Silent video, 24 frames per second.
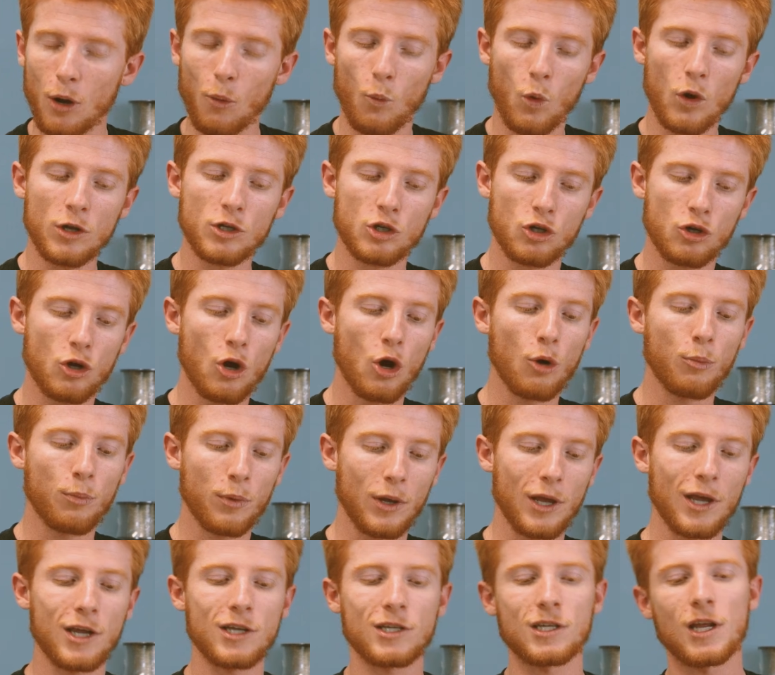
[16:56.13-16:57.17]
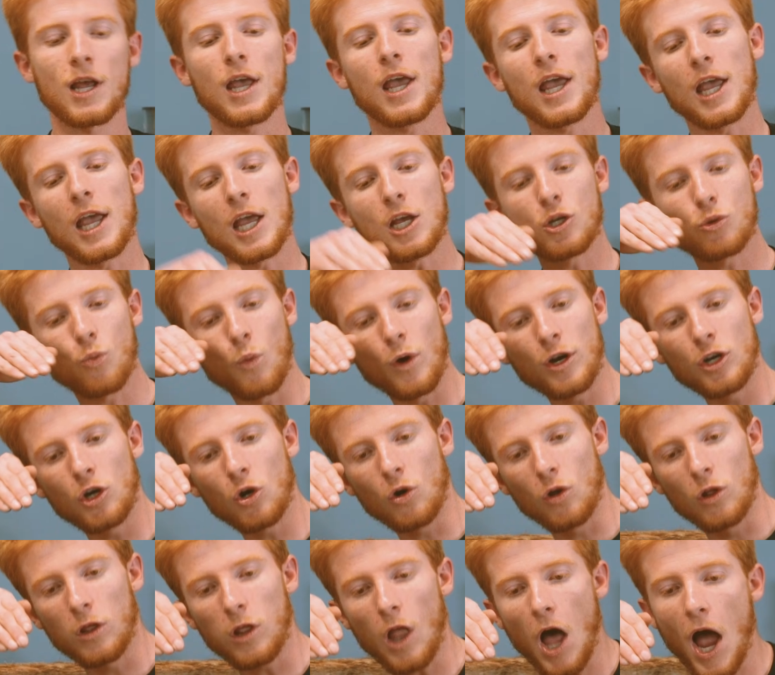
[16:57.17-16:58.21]
and what scope is when
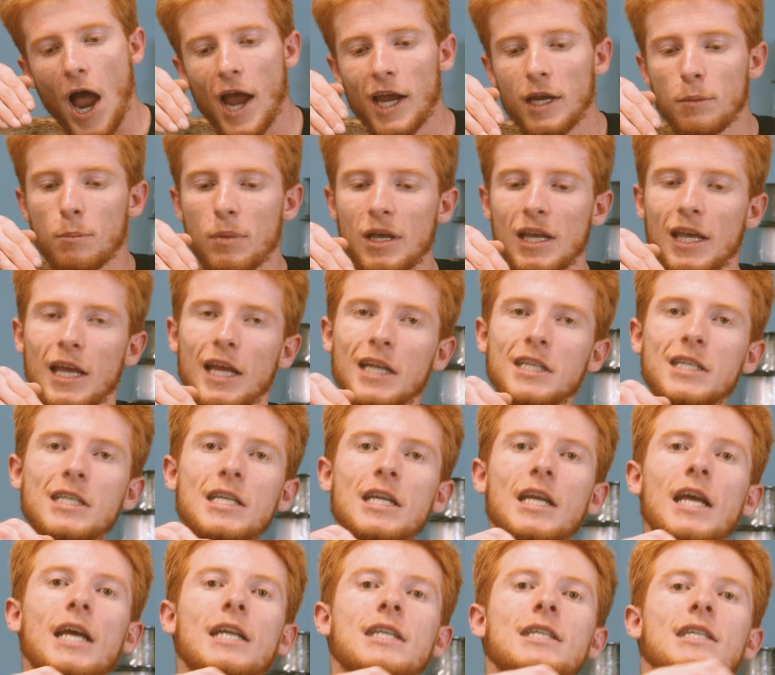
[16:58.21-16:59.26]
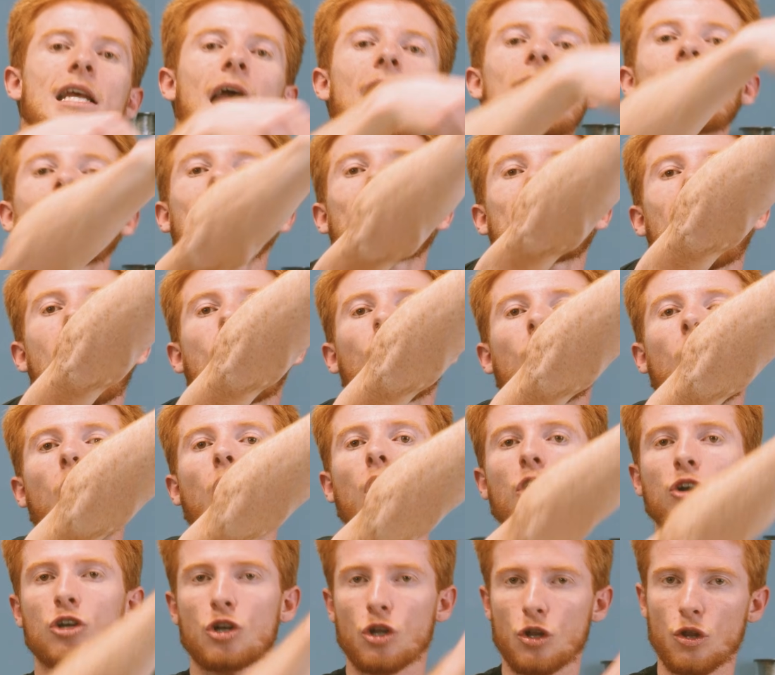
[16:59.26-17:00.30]
your line begins to get taken out
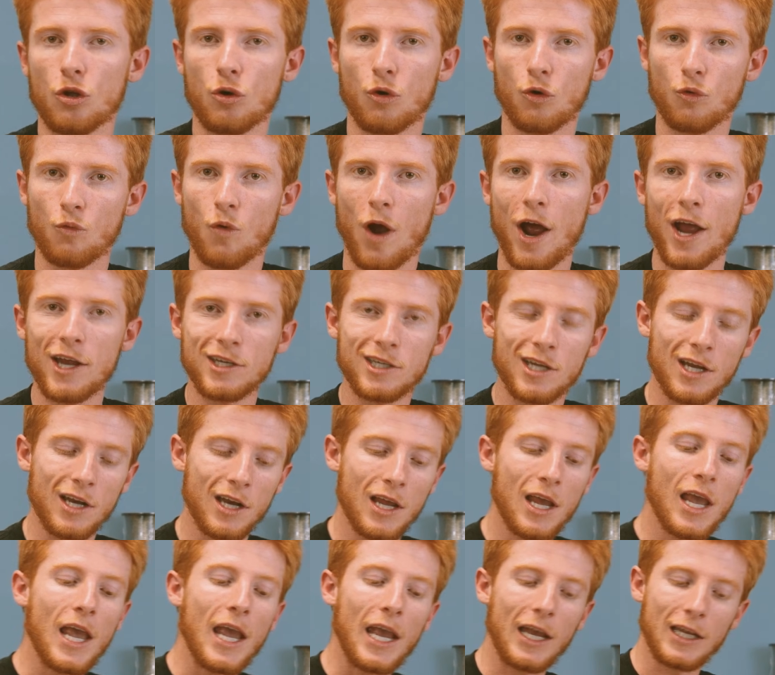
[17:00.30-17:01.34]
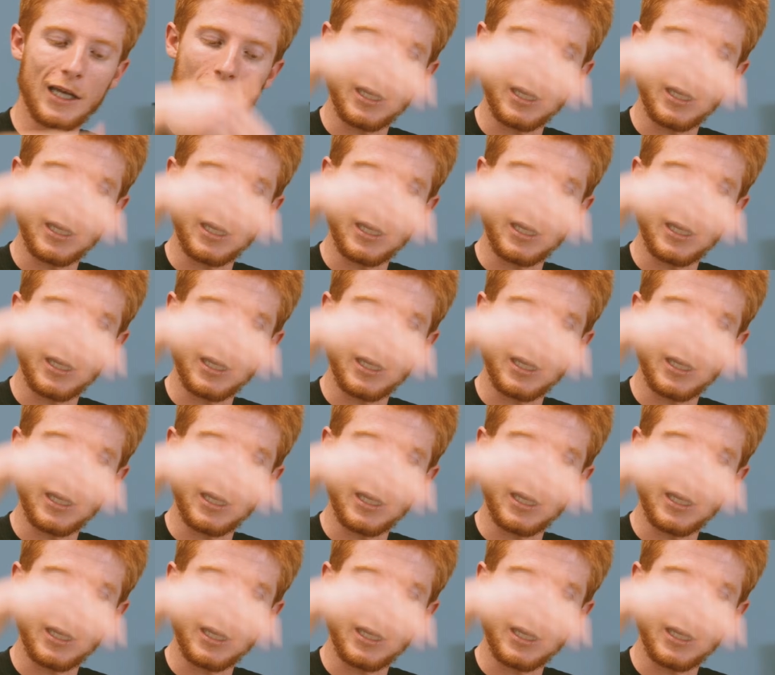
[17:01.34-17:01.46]
onto the horizon, and